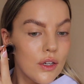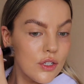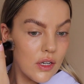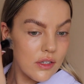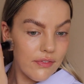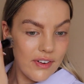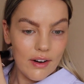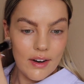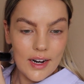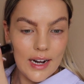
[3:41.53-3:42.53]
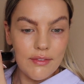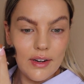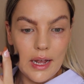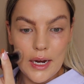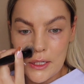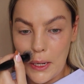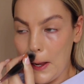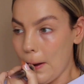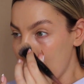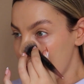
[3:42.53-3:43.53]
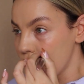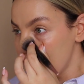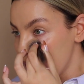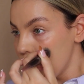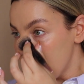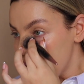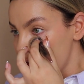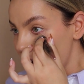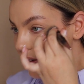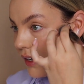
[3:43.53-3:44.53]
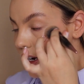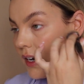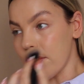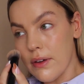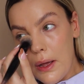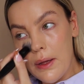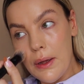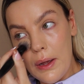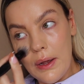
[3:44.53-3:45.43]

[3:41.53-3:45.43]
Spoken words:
She's a very clever lady. Very clever.